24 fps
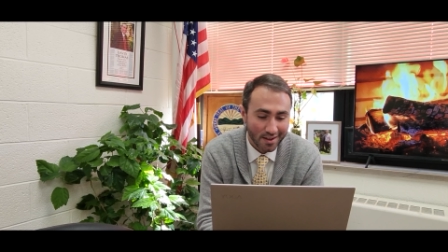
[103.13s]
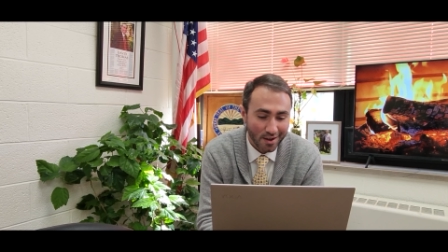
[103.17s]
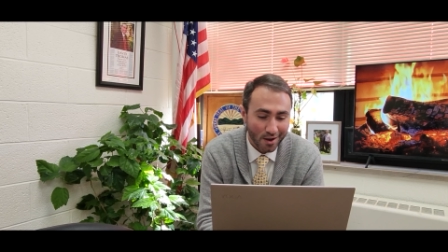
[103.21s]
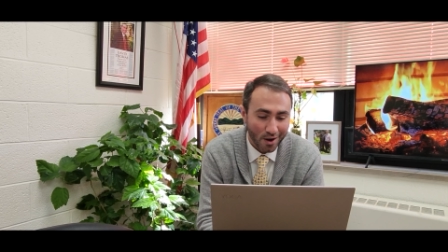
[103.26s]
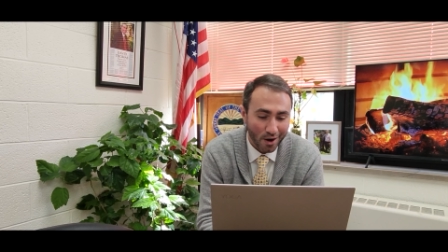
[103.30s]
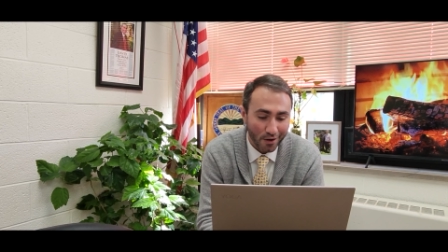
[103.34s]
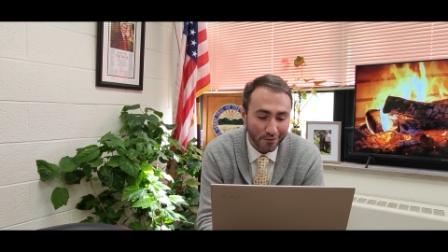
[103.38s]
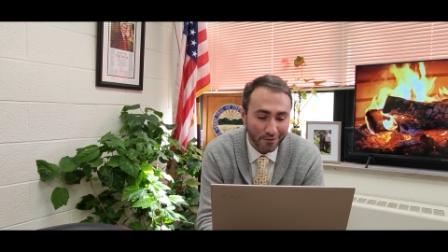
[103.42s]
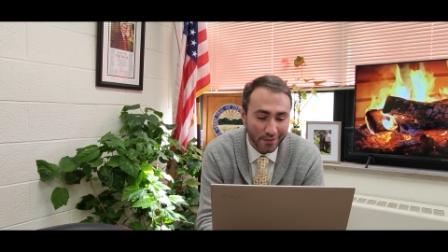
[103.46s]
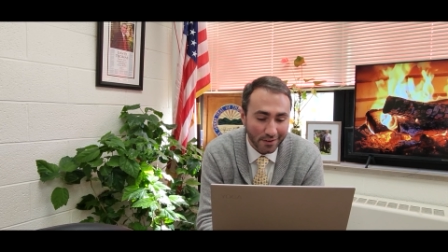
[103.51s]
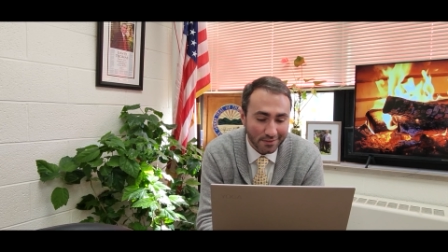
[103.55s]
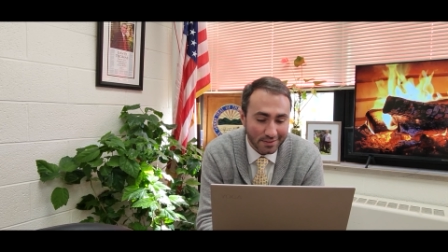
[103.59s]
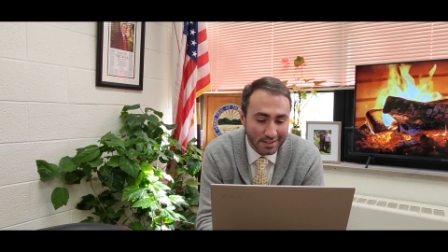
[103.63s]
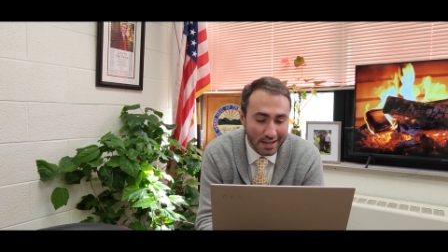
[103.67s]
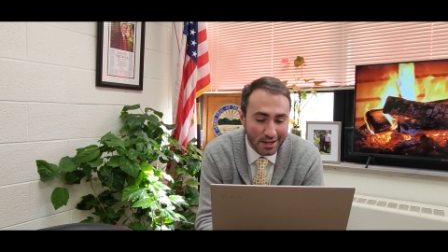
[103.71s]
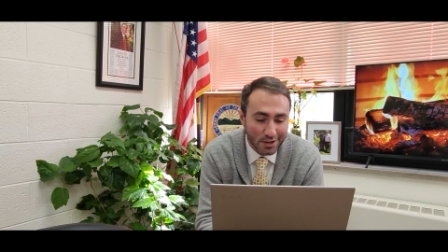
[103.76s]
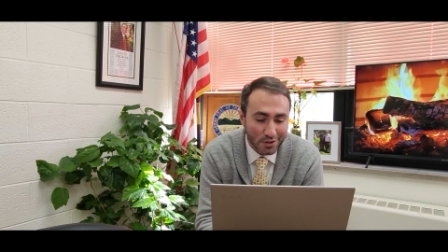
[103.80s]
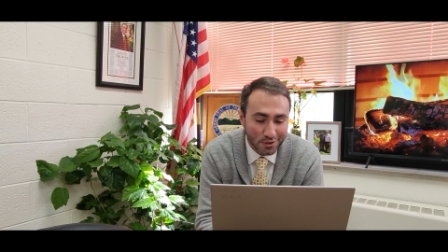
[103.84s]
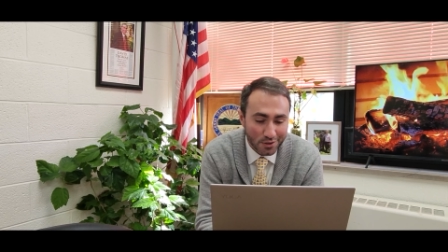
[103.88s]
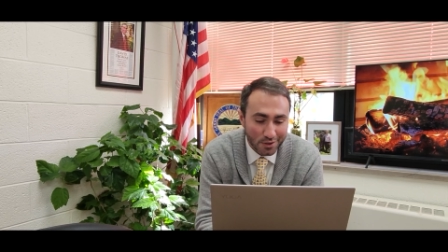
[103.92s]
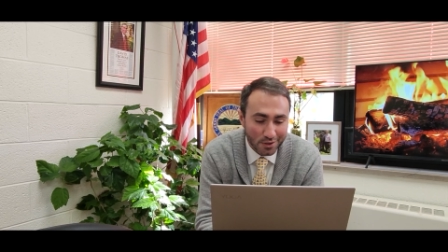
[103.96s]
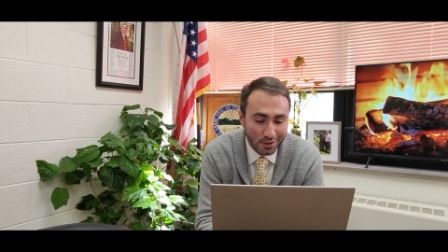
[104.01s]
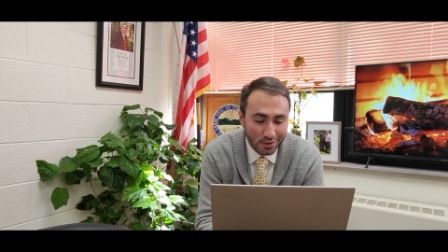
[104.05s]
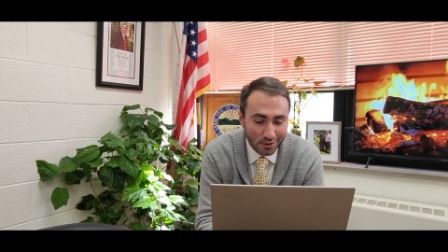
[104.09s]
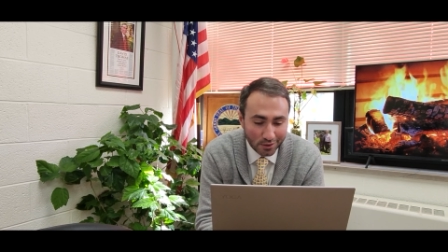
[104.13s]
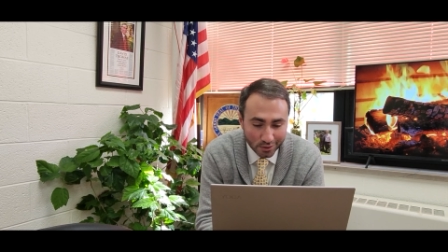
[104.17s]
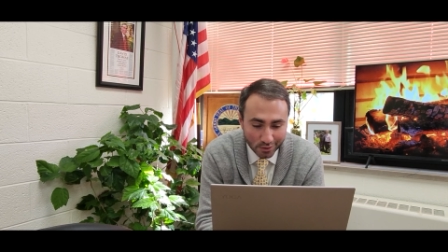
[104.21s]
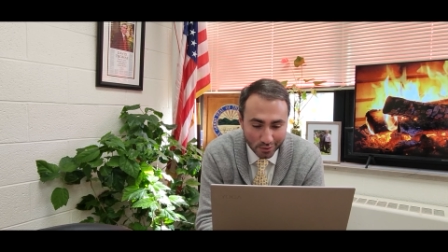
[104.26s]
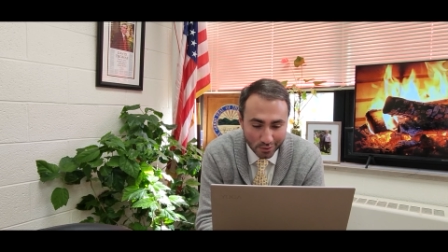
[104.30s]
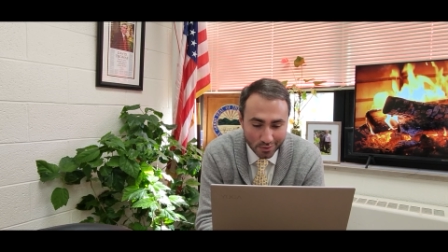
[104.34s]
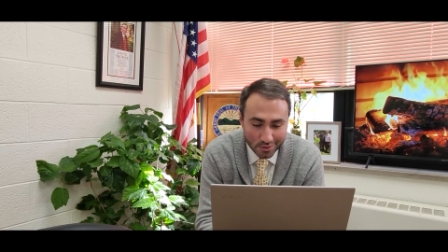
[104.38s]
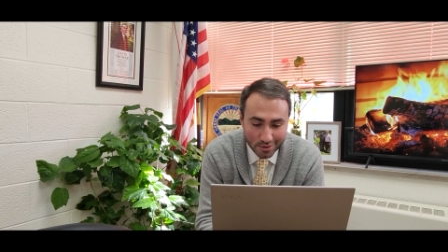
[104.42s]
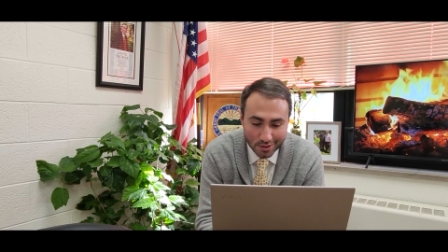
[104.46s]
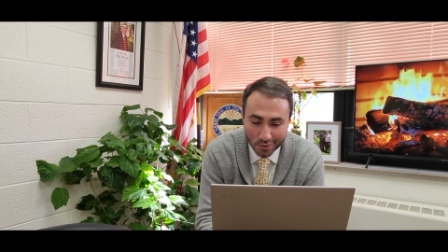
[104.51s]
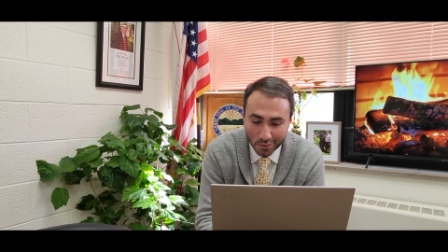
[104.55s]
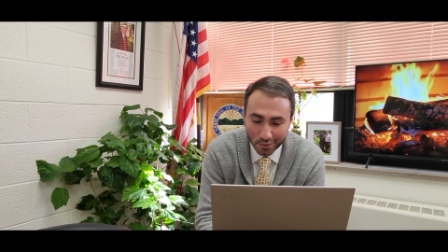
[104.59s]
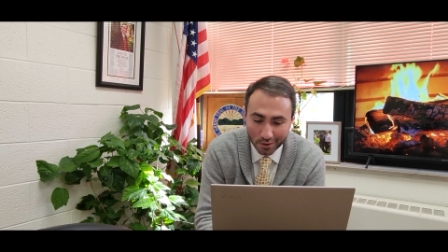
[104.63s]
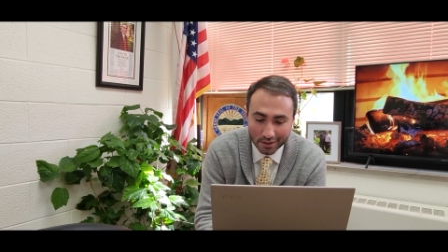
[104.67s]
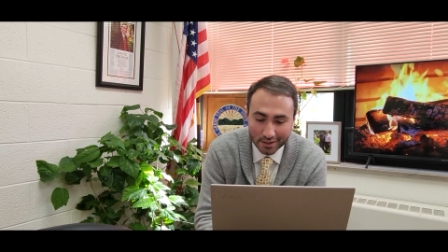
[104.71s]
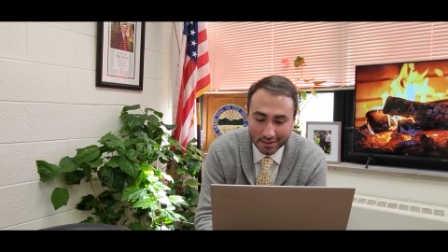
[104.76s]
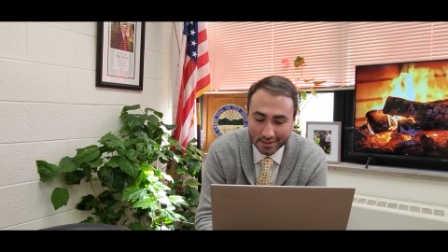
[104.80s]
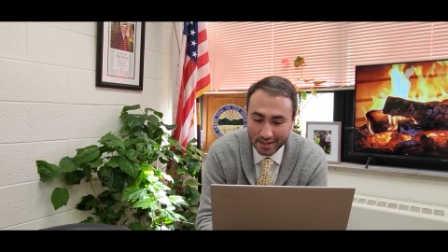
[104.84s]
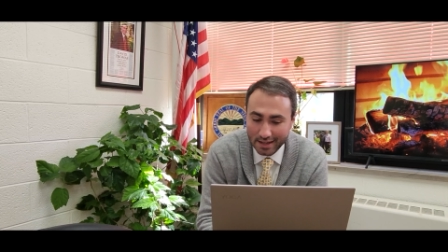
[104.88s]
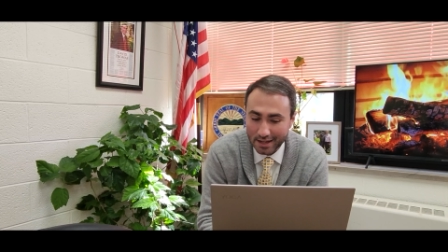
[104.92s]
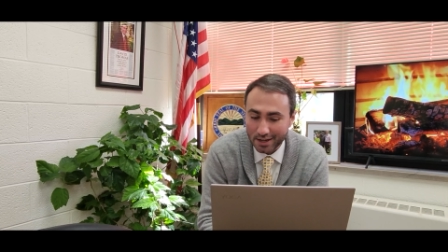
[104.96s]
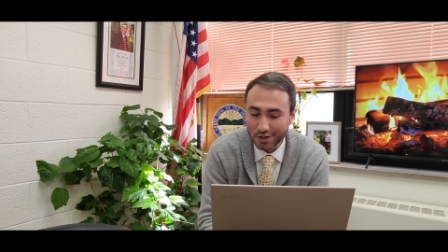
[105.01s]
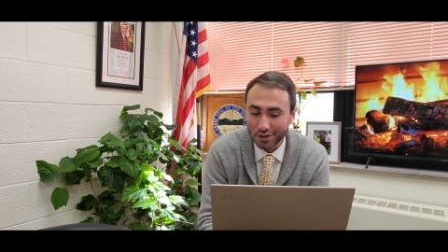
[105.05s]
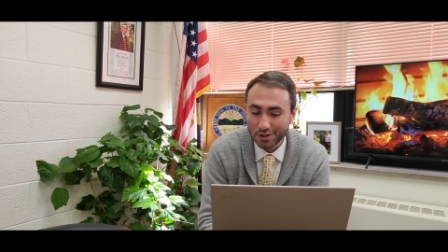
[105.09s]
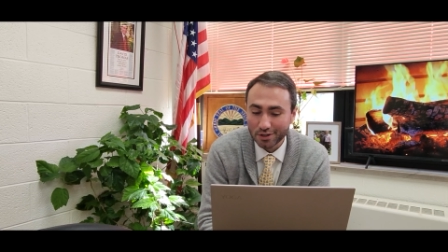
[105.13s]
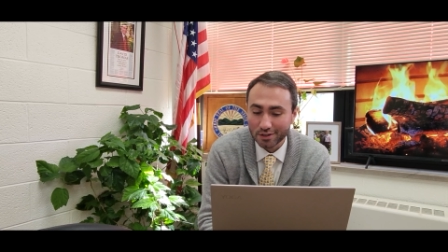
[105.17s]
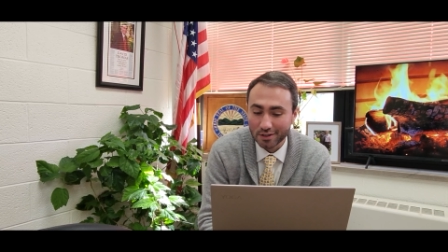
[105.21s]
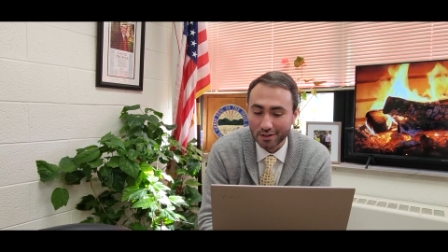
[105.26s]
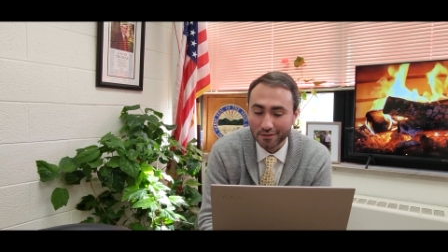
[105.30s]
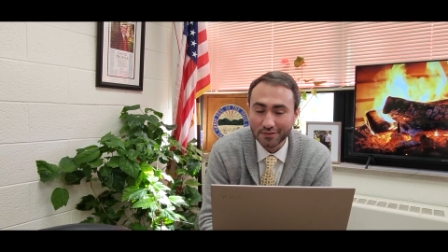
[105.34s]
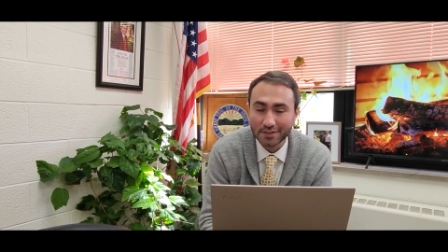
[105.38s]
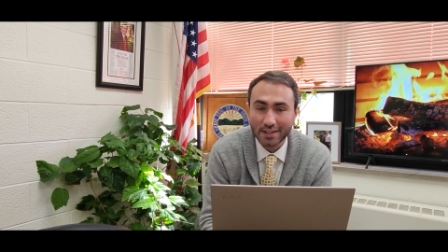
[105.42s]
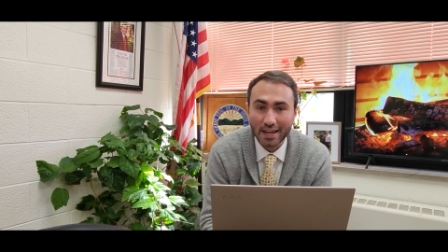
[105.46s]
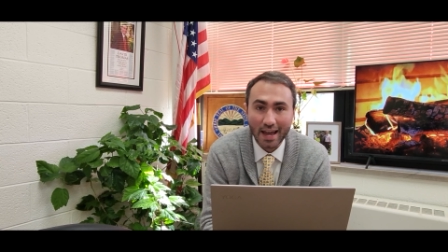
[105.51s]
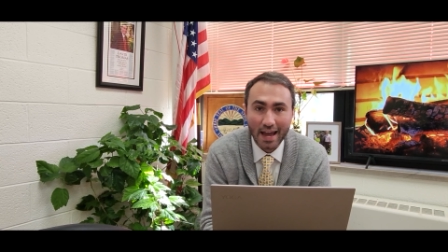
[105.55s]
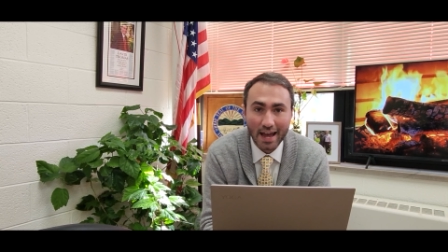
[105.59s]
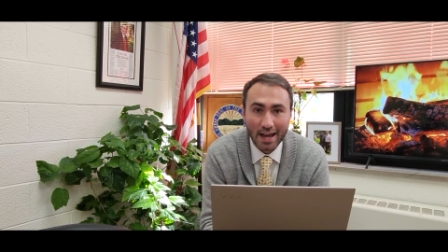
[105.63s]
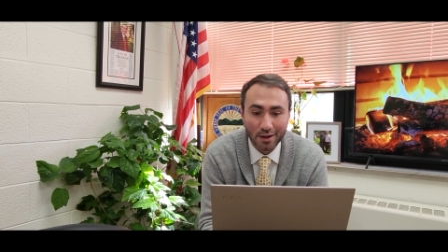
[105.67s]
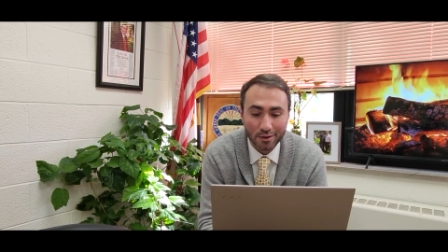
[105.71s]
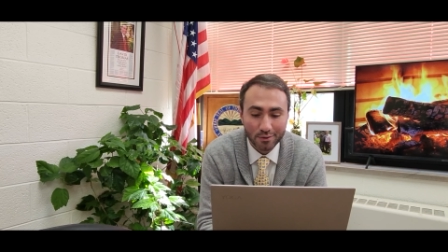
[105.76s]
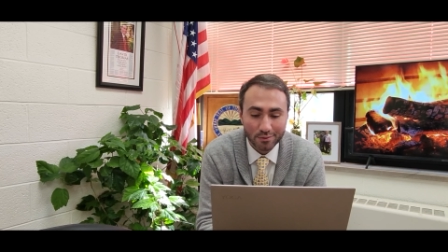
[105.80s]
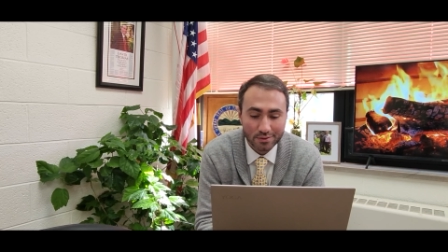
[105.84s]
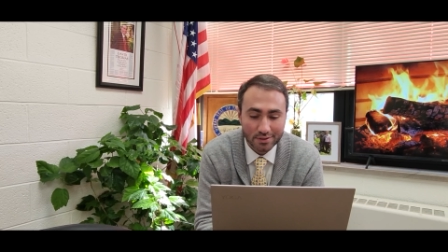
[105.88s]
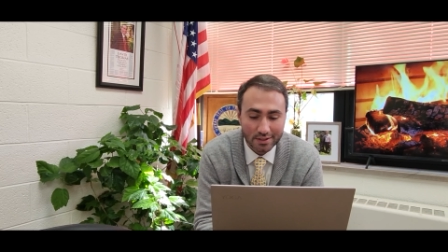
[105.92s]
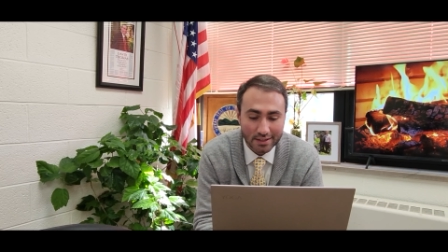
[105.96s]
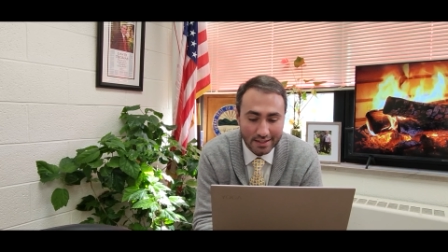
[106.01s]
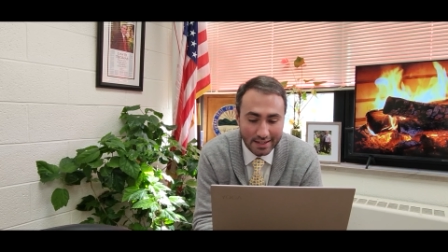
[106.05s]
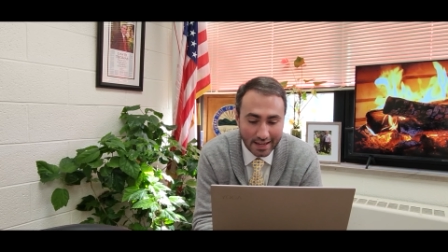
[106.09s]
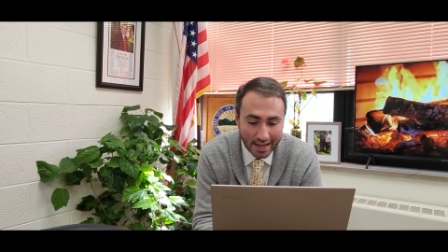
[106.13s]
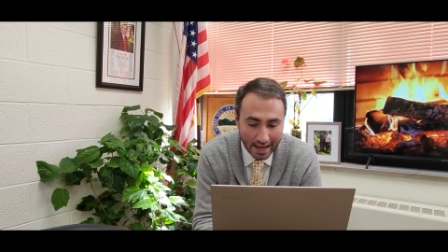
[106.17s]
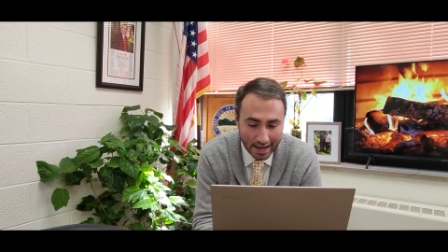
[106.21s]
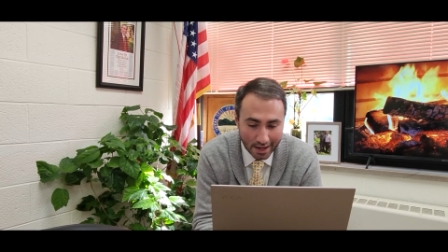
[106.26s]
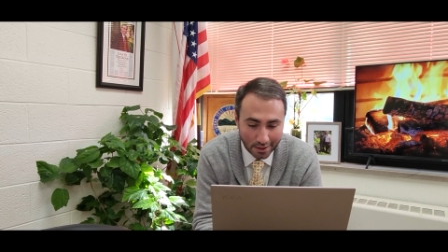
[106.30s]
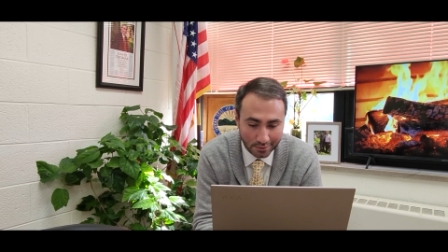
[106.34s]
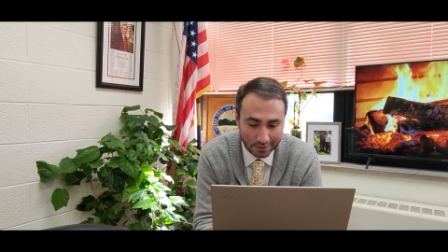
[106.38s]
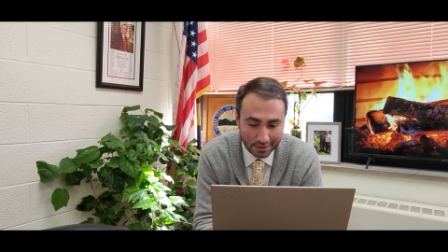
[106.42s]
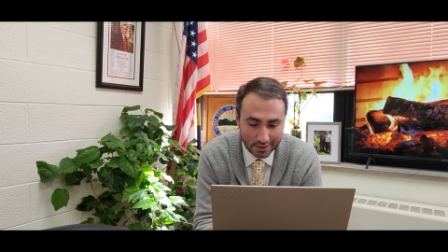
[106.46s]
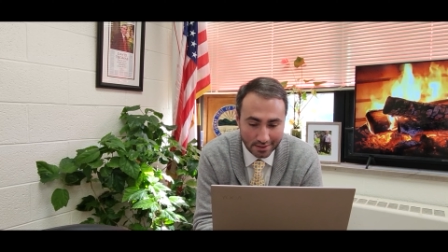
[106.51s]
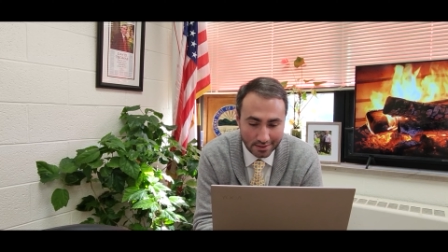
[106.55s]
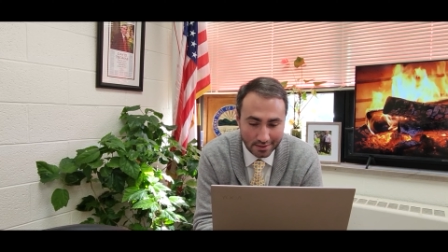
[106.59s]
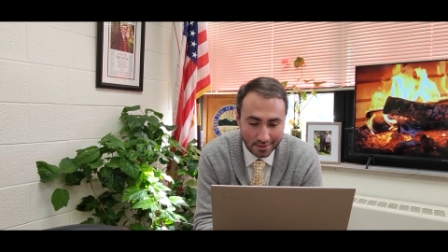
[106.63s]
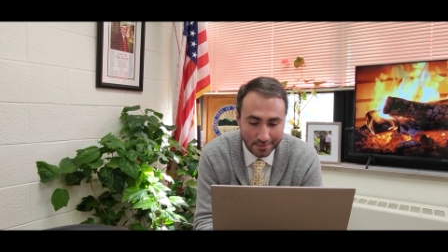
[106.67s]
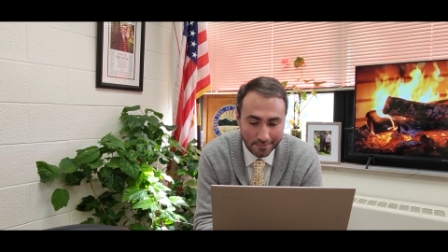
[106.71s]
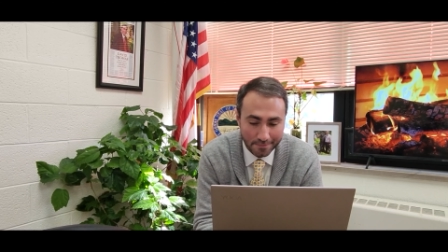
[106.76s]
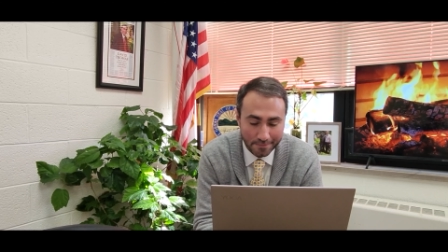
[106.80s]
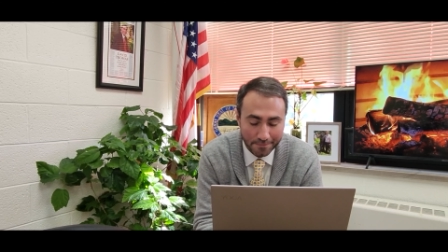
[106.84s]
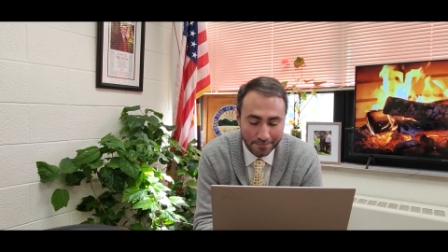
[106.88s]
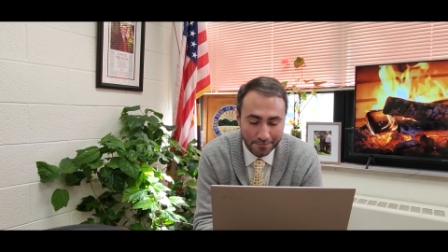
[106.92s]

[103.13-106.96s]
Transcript: Our foundation includes the organization of towns and counties,